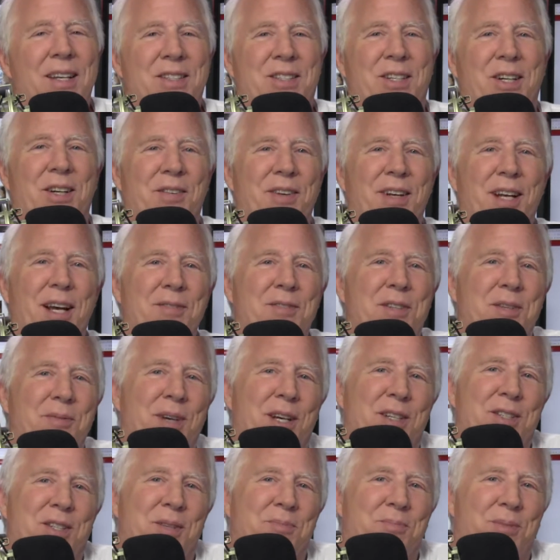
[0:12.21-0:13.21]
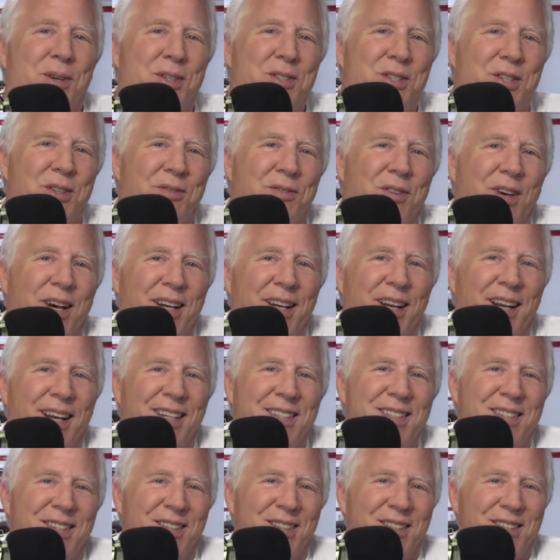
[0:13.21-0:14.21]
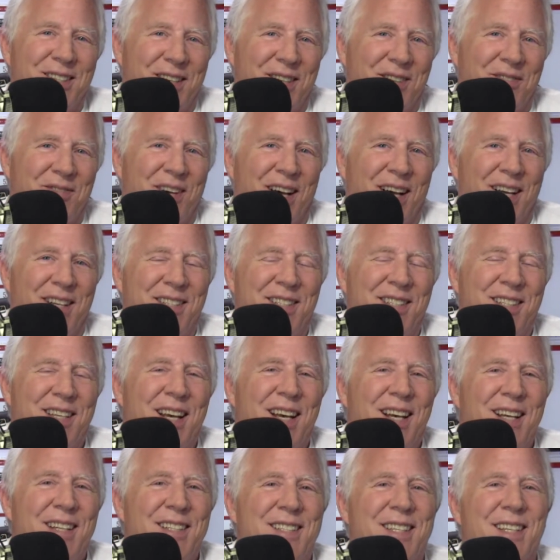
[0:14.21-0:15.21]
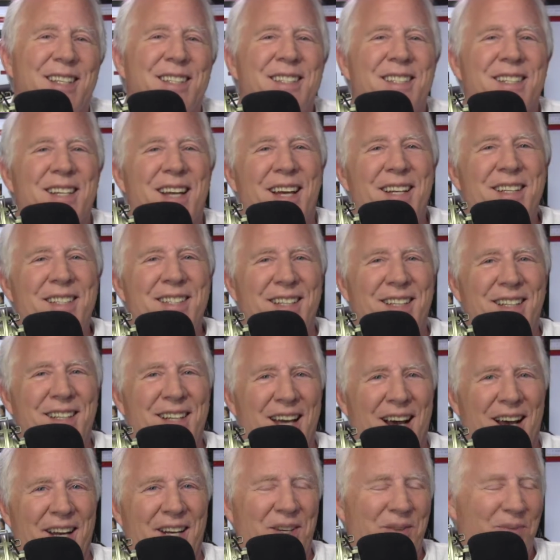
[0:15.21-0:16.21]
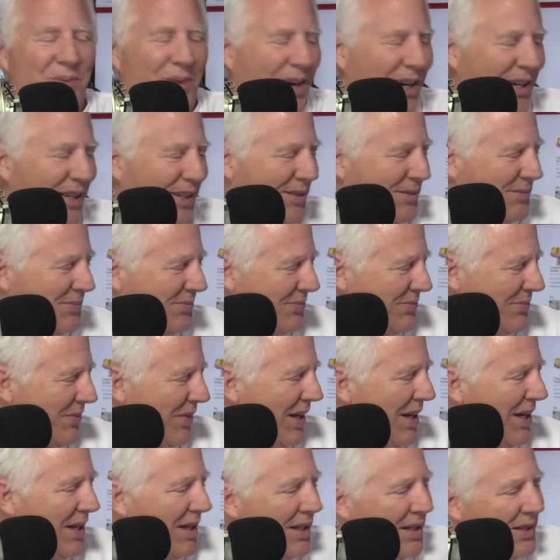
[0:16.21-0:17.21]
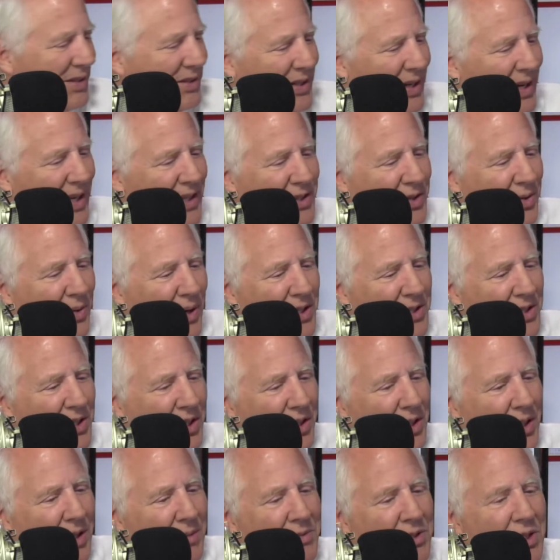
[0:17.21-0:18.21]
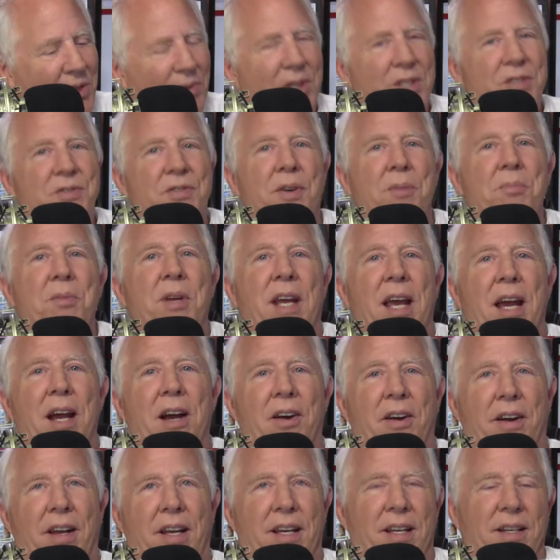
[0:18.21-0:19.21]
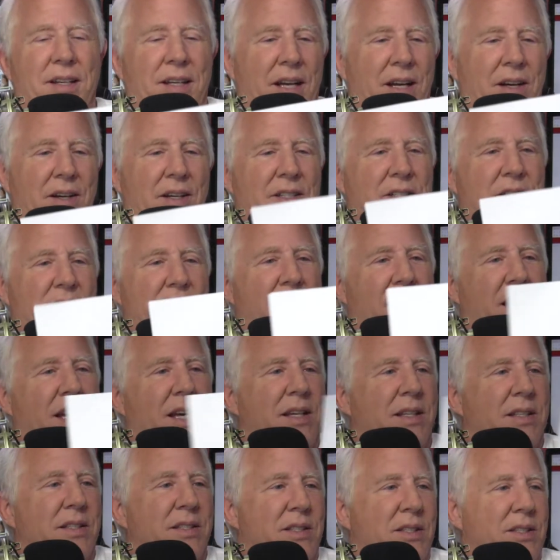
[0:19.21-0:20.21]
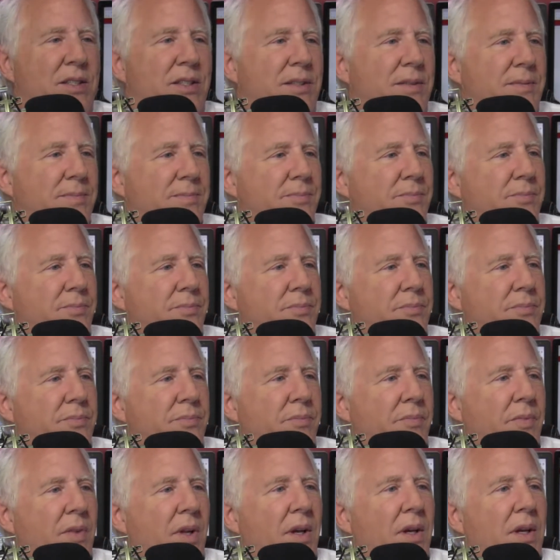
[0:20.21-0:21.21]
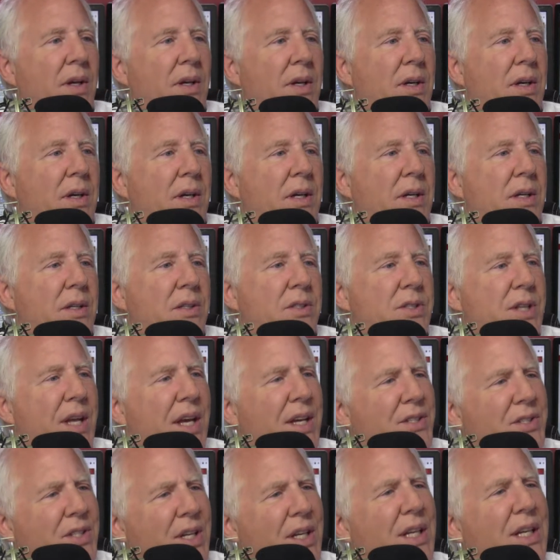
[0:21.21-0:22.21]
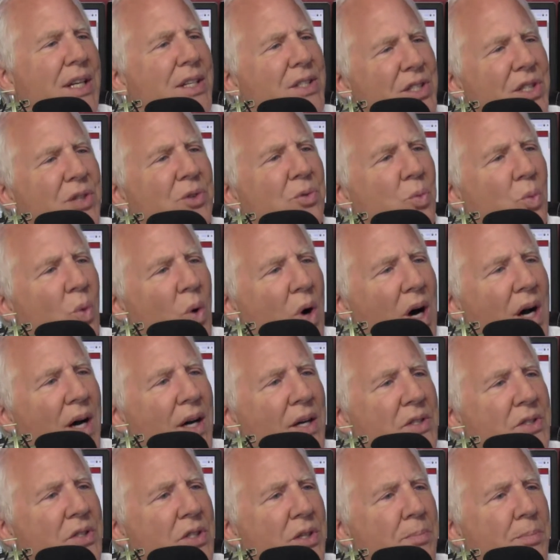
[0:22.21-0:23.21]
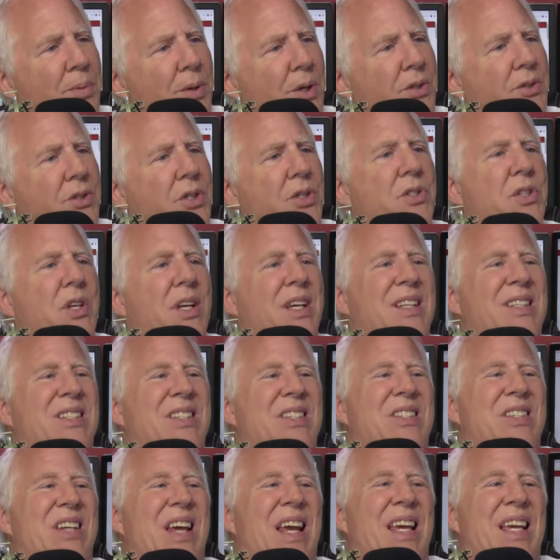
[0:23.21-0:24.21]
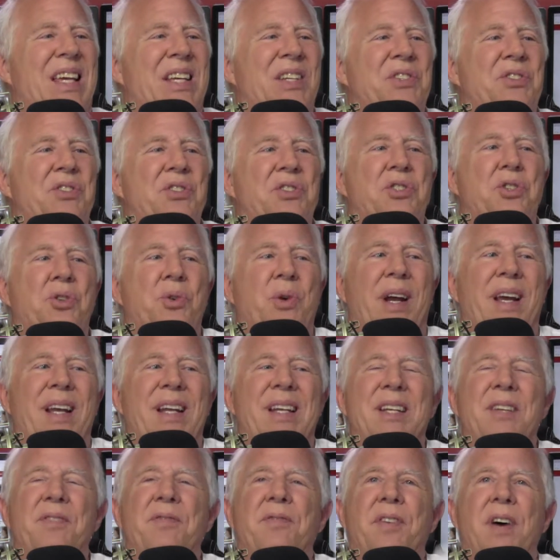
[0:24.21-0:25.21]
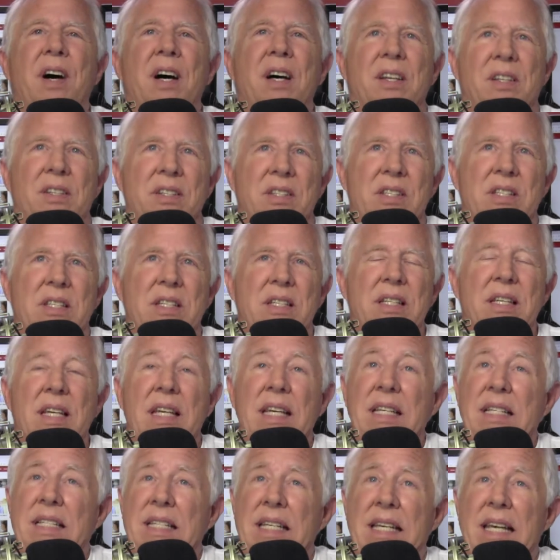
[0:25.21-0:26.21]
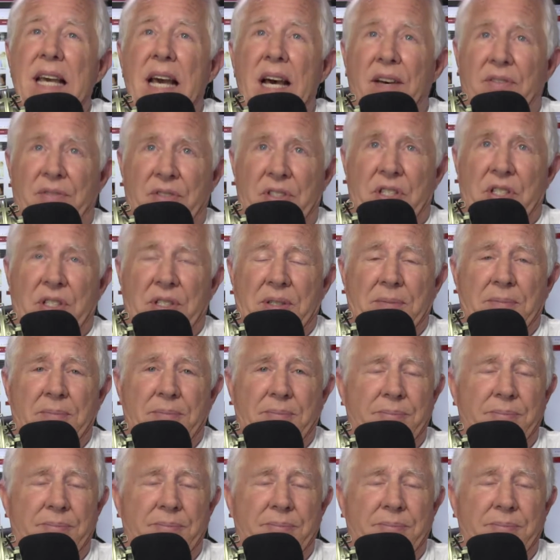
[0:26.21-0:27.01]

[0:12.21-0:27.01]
serving up the best in personal finance news and advice since 1991. Today's question comes to us from Gary, and Gary says, Stacey, is it wise to purchase exchange-traded funds, ETFs?